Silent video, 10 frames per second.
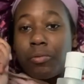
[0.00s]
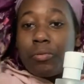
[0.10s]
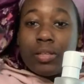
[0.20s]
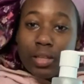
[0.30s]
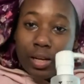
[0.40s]

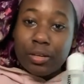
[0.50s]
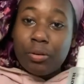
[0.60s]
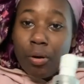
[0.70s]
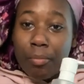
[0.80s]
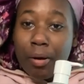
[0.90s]
one thing I
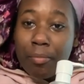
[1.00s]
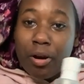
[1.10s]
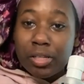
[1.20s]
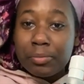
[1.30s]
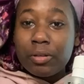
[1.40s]
know about
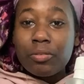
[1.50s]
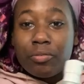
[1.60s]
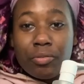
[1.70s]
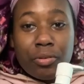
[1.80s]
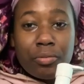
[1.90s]
marshmallow
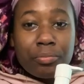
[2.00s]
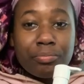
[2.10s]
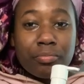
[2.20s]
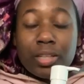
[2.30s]
root,